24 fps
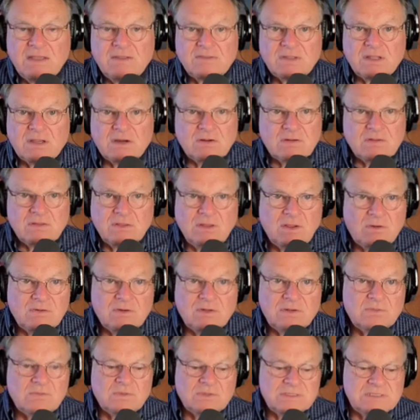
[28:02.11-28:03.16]
that are
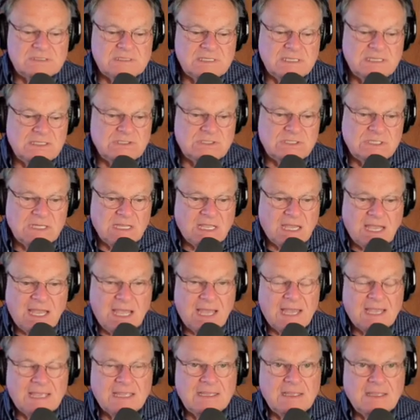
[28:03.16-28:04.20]
loaded with
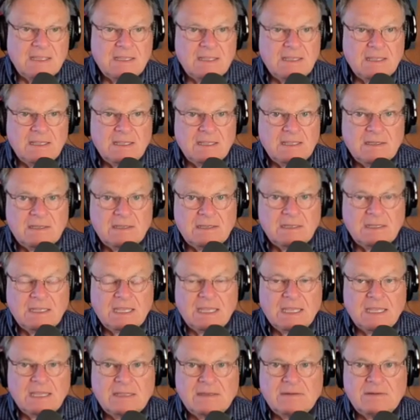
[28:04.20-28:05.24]
CGI
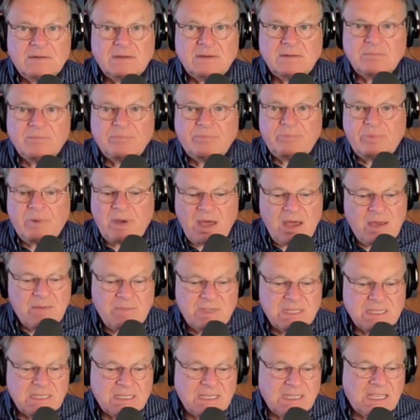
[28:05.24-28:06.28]
and
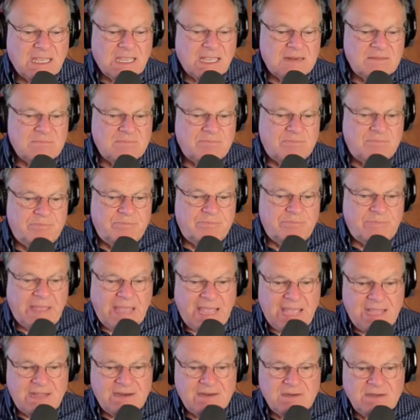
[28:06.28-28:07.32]
bombing and
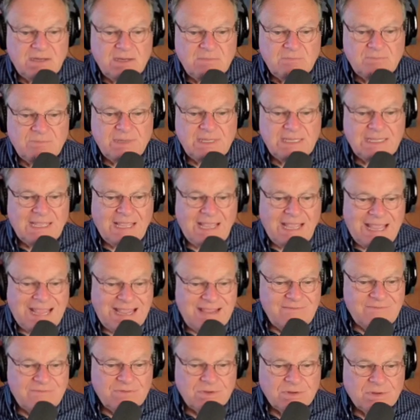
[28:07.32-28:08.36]
bad
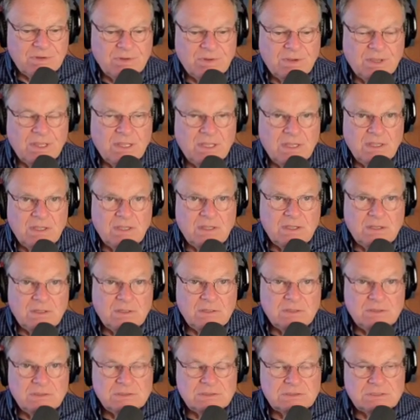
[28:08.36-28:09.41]
behavior,
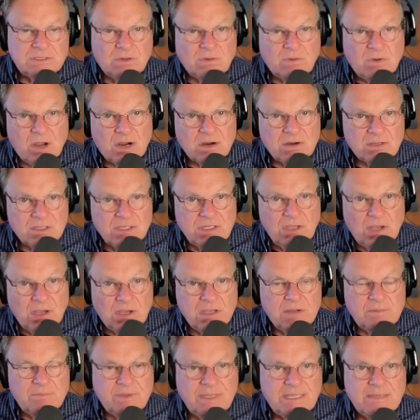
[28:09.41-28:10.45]
so our
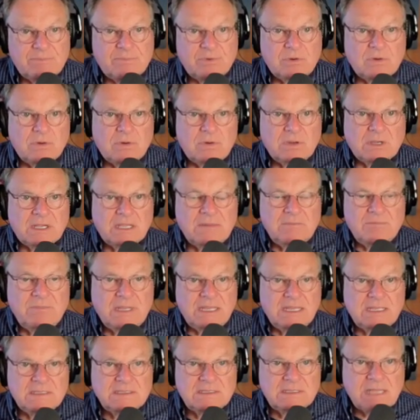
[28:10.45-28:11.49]
young people can
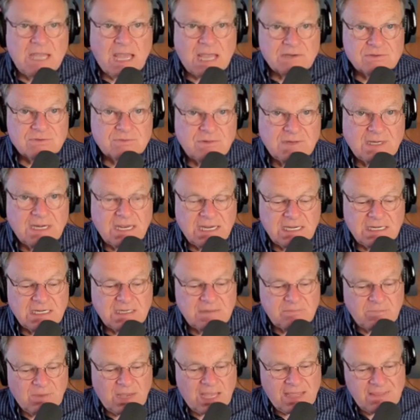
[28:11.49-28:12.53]
be
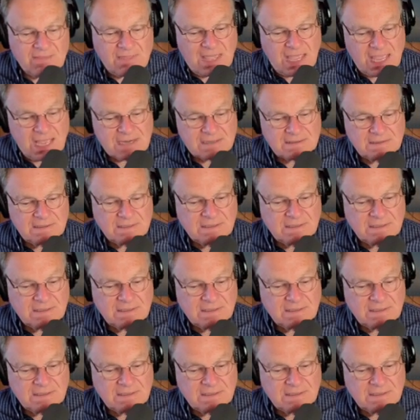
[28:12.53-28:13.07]
indoctrinated by that.